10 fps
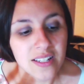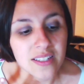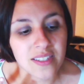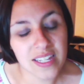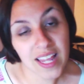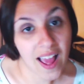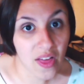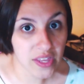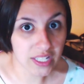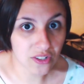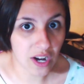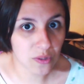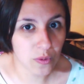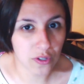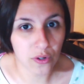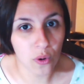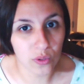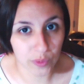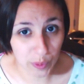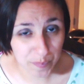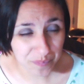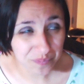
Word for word: seeing how they interact with your whole group.